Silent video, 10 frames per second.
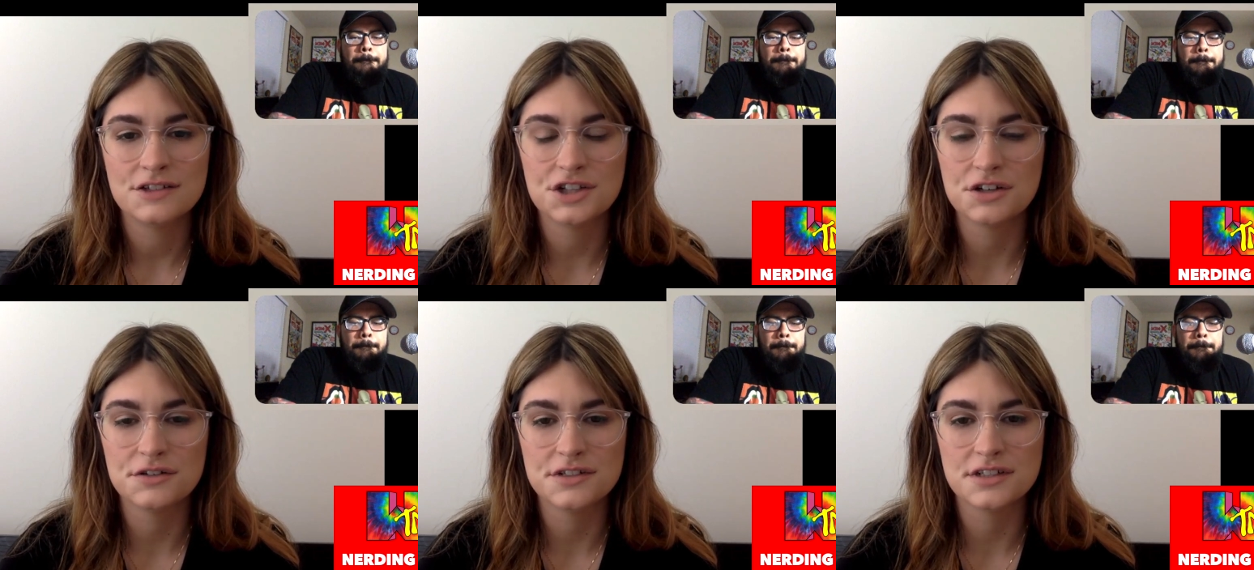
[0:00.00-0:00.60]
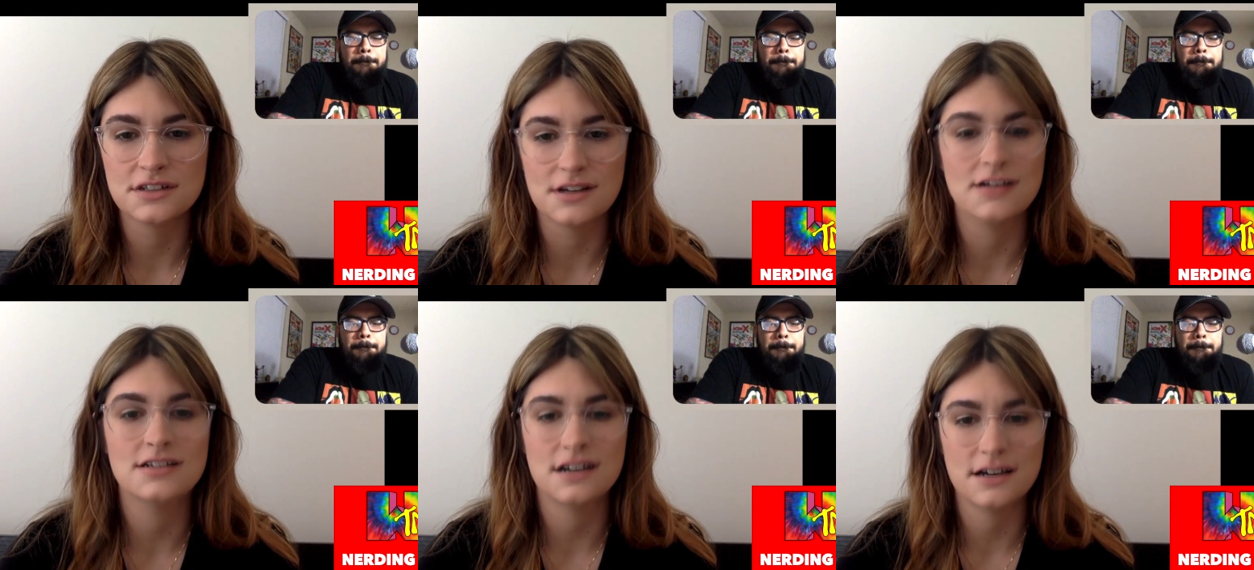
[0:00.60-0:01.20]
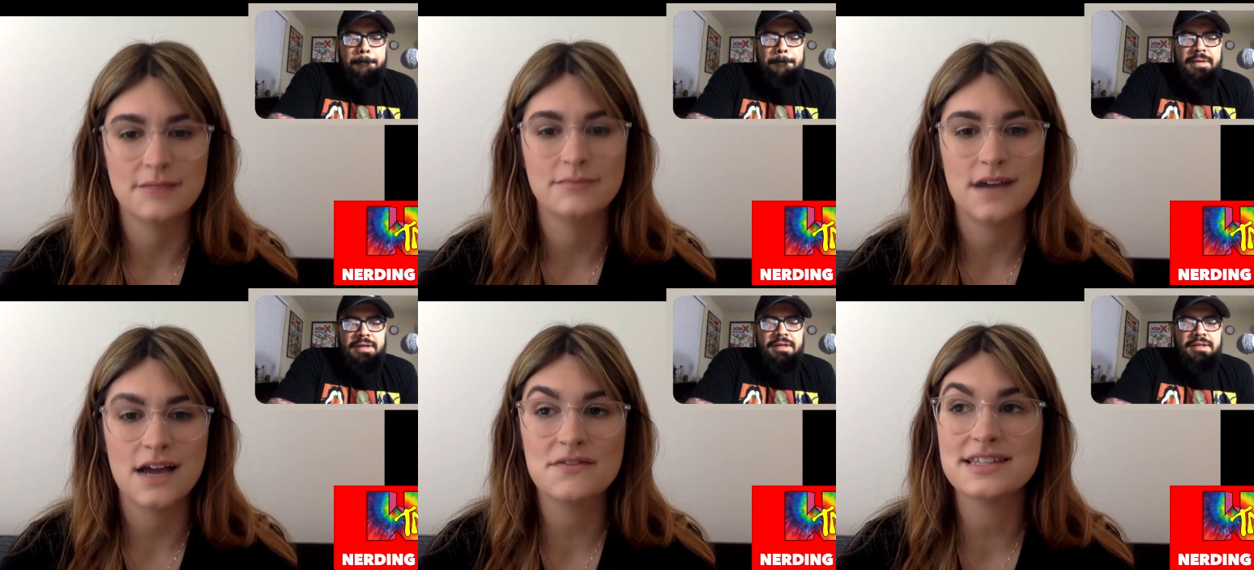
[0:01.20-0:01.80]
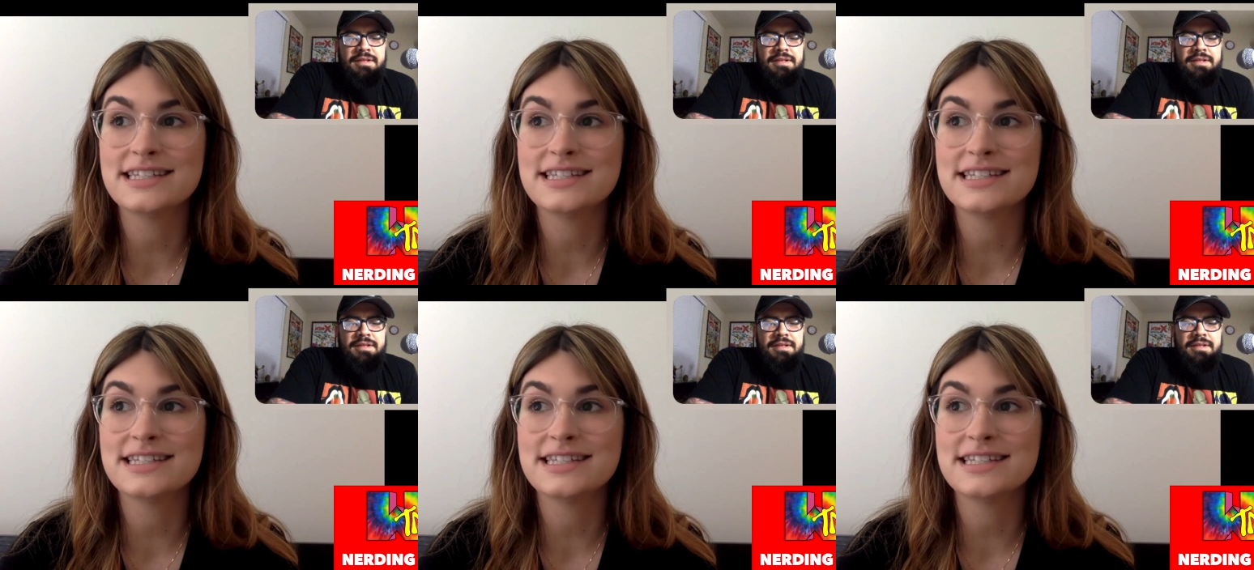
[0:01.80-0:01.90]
Speaker 1: shows in a long time. I